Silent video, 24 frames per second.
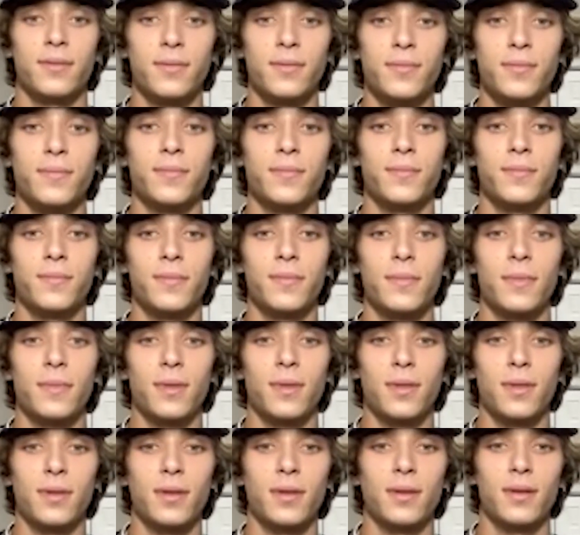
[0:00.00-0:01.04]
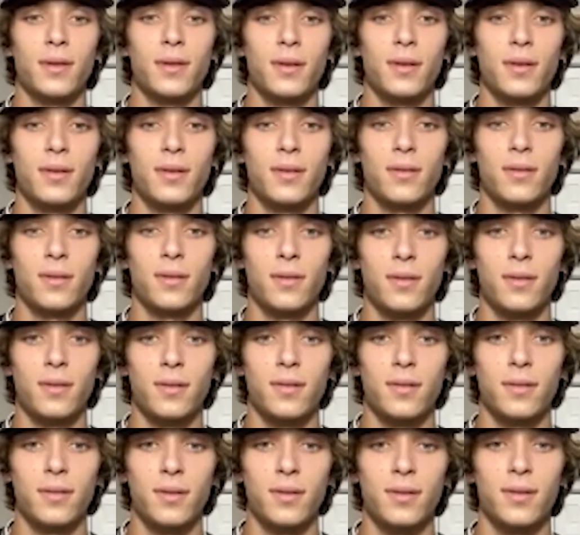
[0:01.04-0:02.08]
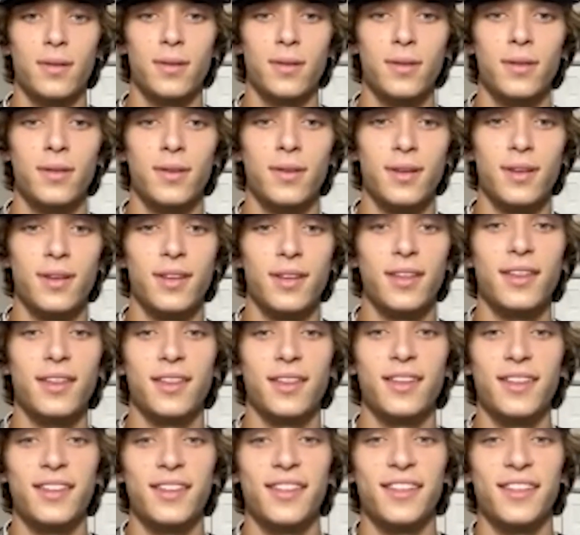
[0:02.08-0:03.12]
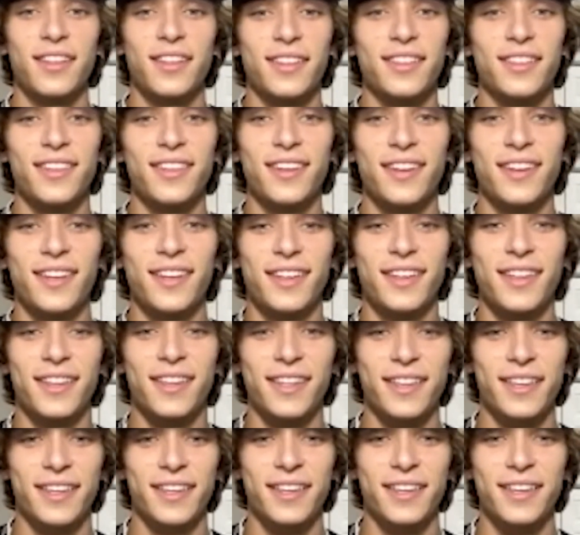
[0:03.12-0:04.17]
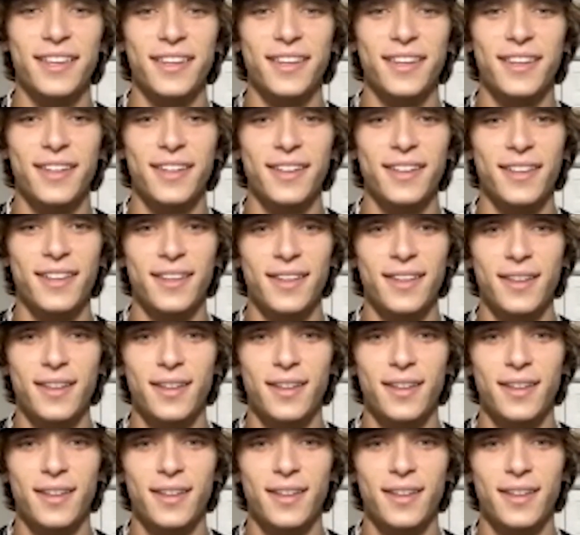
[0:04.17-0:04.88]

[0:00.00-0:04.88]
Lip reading: The person shown says nothing.